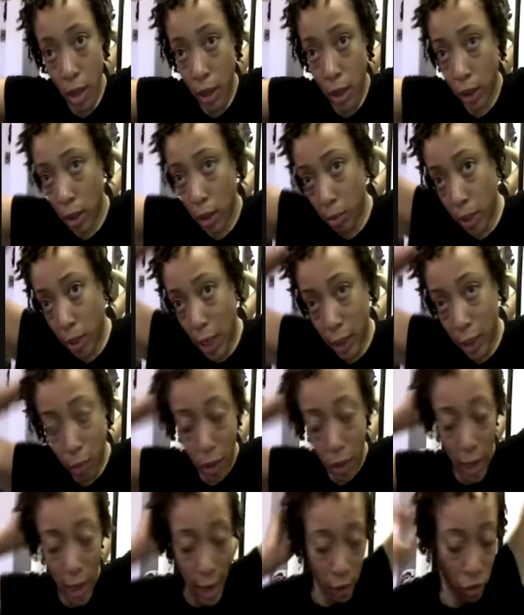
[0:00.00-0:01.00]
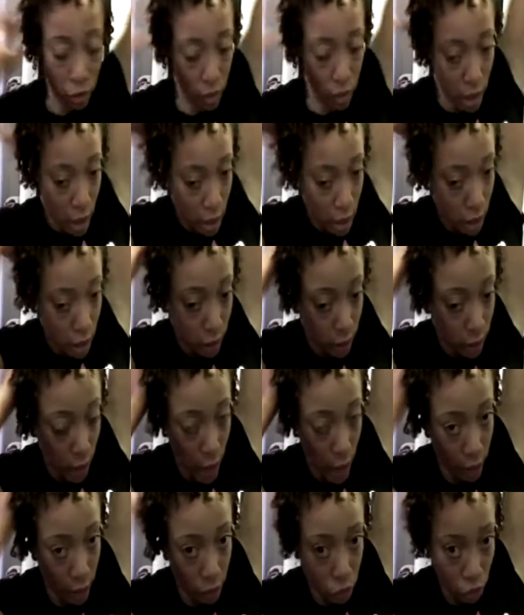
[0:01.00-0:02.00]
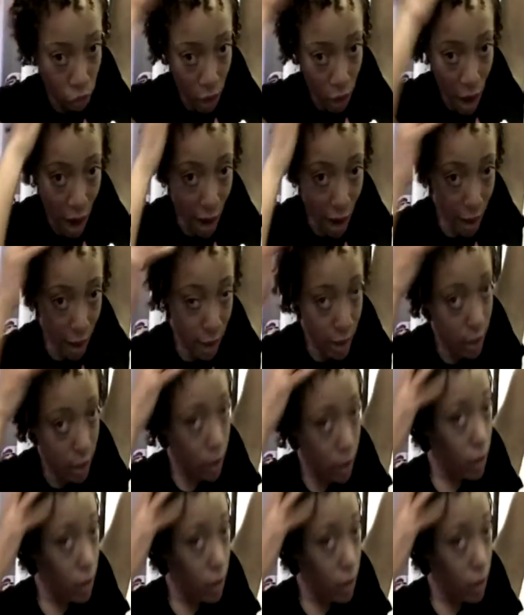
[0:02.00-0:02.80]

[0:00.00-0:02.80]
sometimes with natural hair it looks kind of dry.